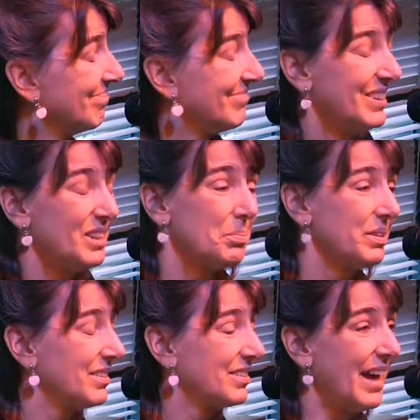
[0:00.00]

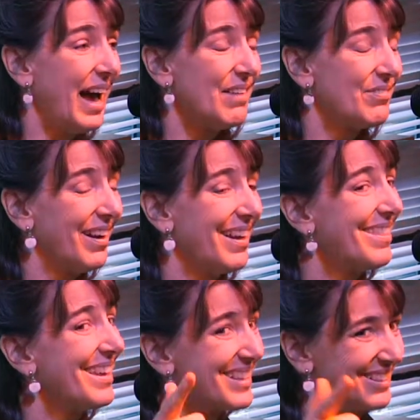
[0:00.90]
discipline staff, and I
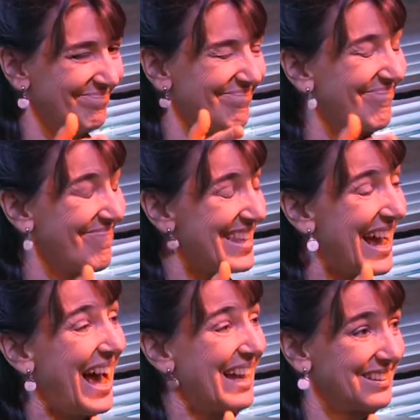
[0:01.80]
think
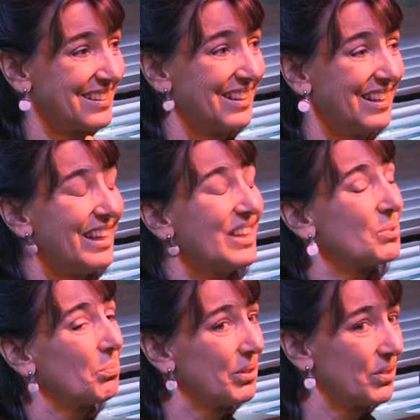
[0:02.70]
that
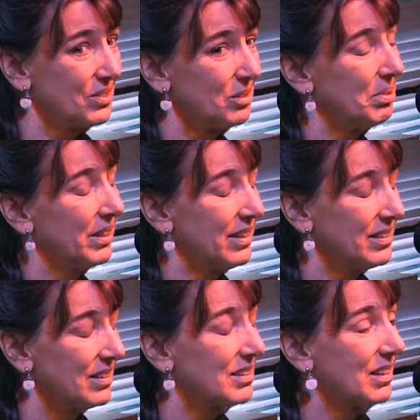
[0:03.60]
is where this
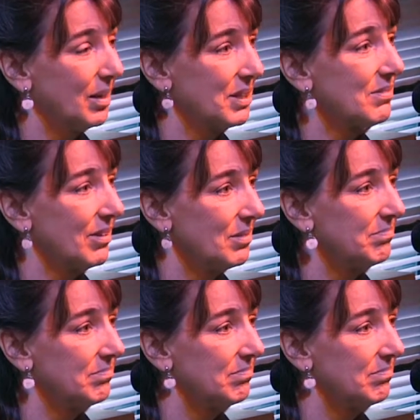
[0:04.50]
complaint is coming from."